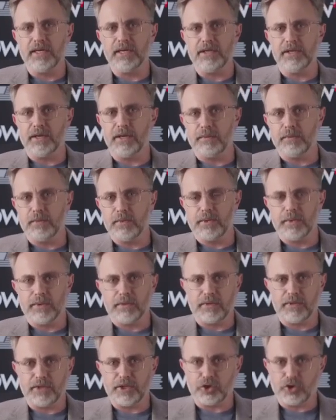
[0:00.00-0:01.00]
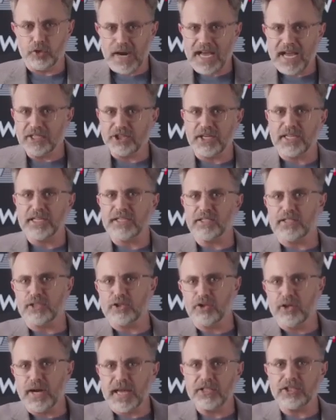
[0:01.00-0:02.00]
You know, the tragedy is the
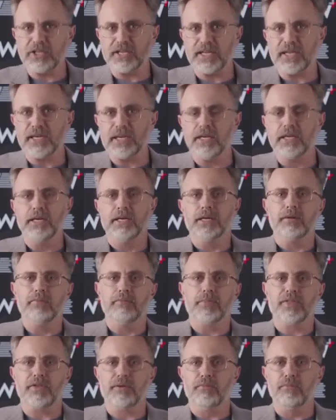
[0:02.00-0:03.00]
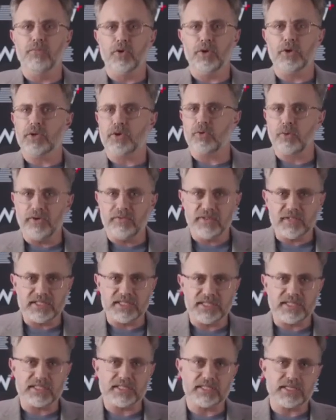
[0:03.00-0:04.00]
tragedy, but the moral
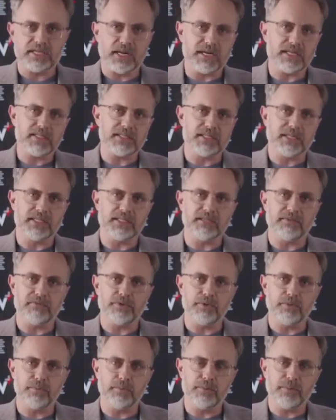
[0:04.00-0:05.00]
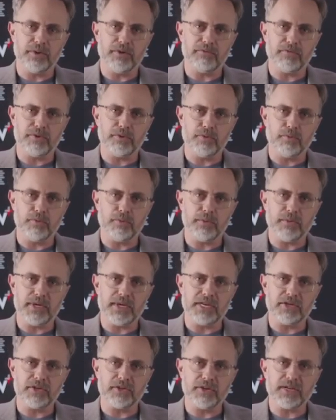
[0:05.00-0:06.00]
equivalency is nonsense. If you
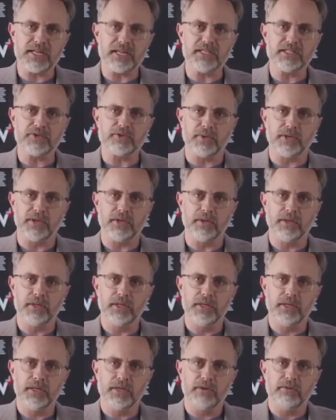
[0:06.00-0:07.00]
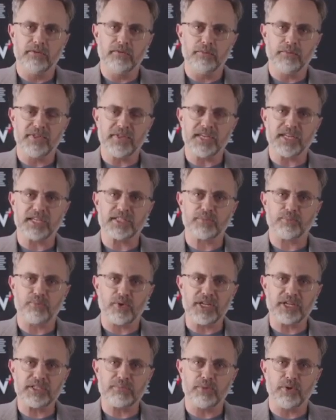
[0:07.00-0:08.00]
entered Israel with the
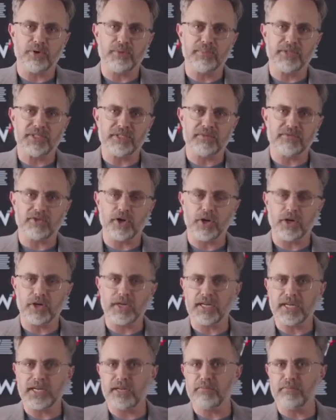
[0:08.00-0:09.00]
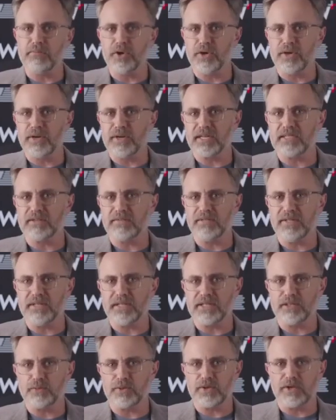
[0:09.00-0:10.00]
express purpose of targeting and murdering
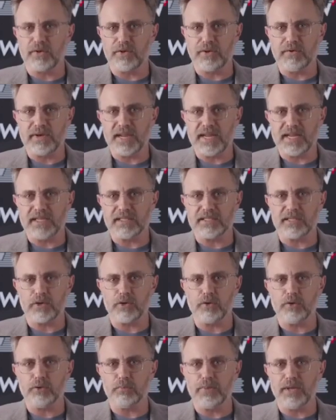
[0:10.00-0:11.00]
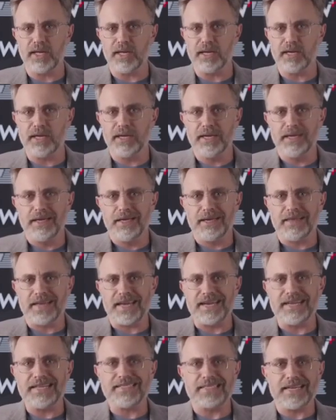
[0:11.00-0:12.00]
civilians with your own hands in cold blood,
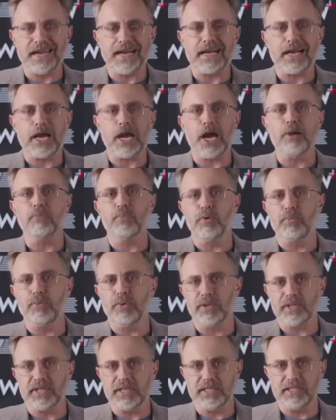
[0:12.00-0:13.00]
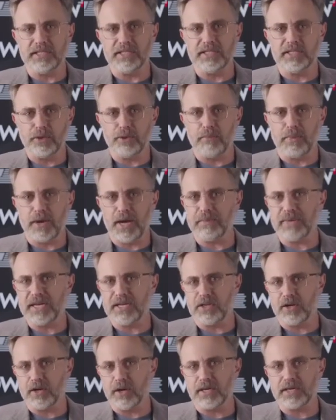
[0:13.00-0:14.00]
that is not comparable to Israel
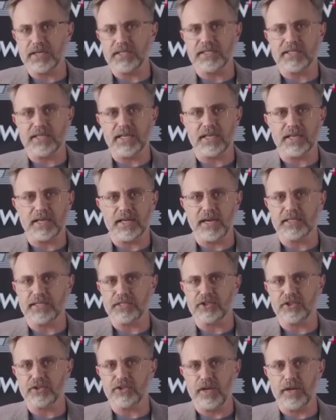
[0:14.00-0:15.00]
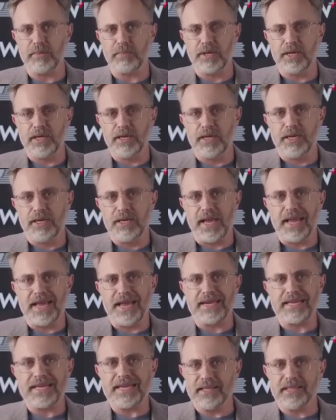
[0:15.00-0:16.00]
bombing targets in the Gaza Strip
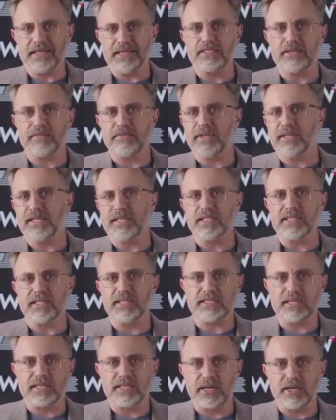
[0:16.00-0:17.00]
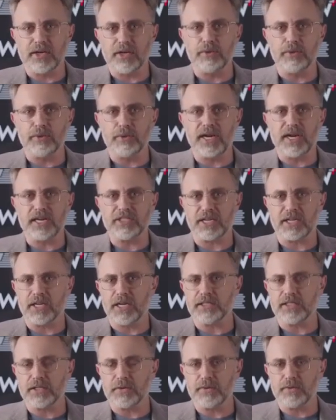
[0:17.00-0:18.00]
and killing civilians as a terrible, tragic
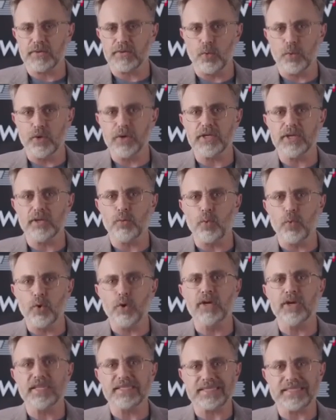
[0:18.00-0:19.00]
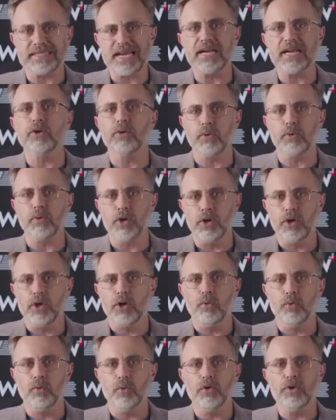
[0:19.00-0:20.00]
consequence. War is terrible.
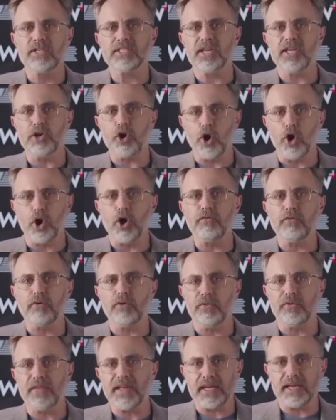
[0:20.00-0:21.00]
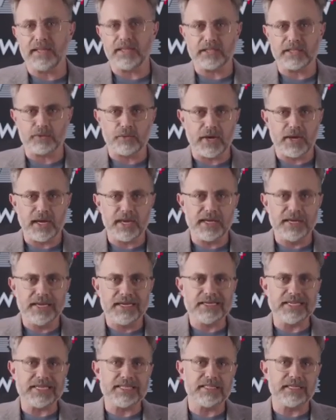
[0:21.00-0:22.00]
War is an awful thing. That's why
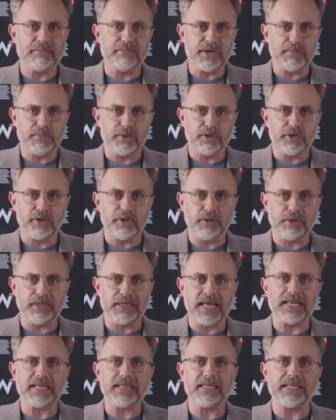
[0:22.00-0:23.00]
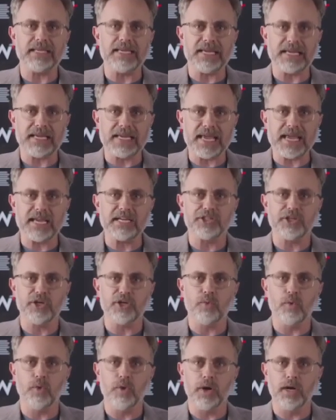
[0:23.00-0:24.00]
decent people don't lightly engage
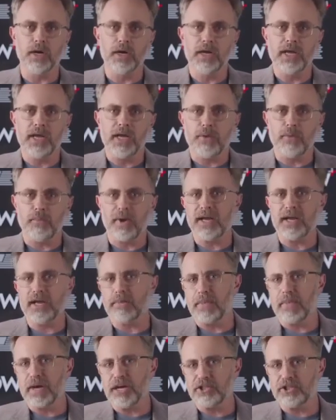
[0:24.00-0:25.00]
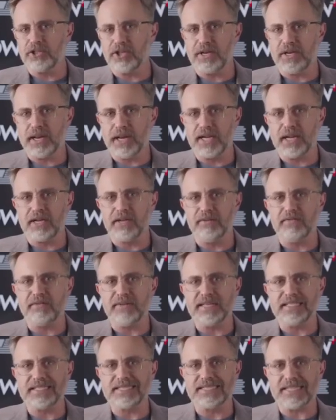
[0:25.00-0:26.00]
in war, and why Hamas should not have
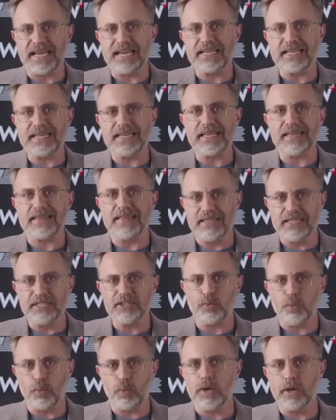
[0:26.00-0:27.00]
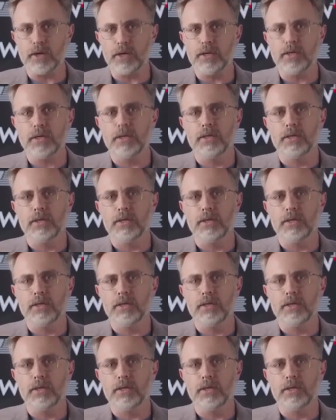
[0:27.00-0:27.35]
incited this war.